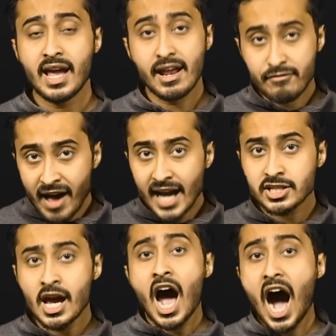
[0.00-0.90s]
In
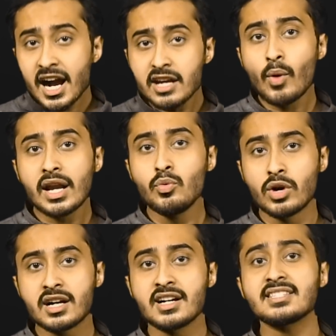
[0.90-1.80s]
fact, Anganwadi
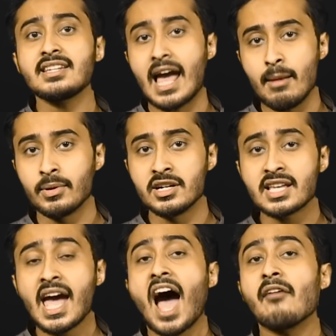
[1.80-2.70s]
workers and helpers
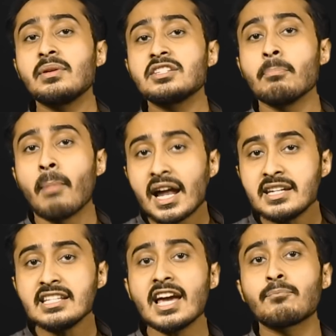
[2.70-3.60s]
have been
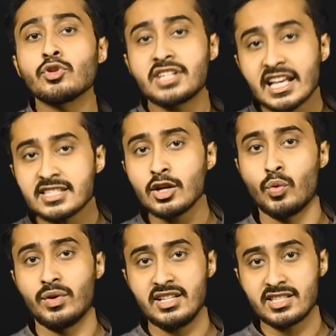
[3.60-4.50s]
demanding and protesting
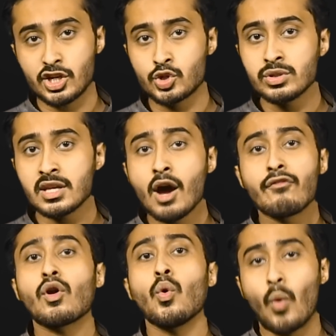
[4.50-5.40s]
over these issues
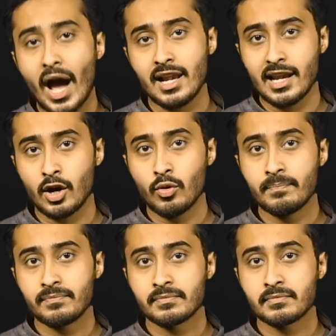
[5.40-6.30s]
for a while now.
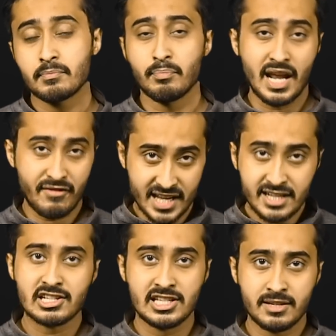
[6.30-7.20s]
But
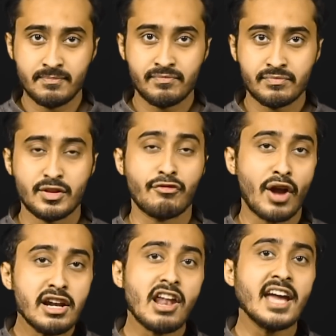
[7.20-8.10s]
evidently, the
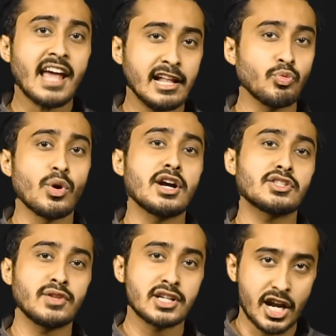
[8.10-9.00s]
frontline health workers
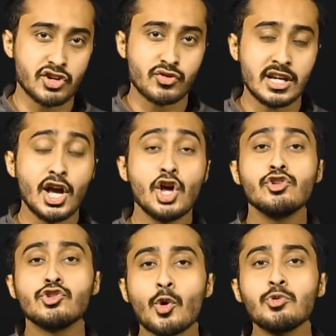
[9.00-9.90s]
of the country
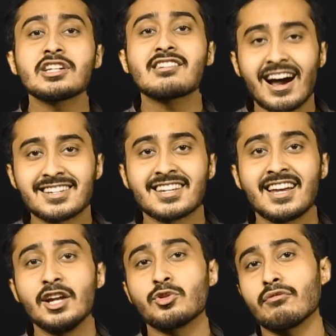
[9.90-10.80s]
don't cut
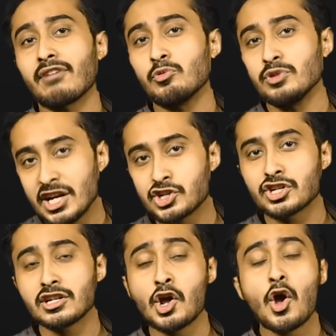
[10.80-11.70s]
into the
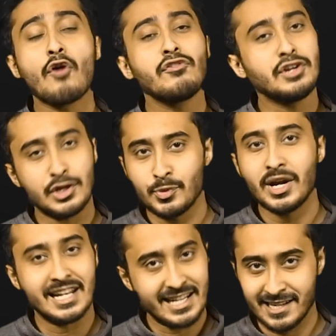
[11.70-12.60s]
foundation of a new
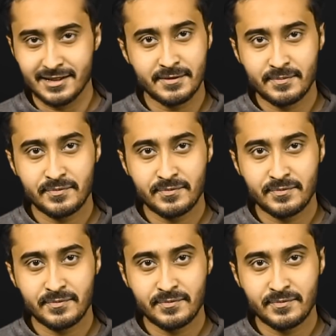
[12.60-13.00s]
India.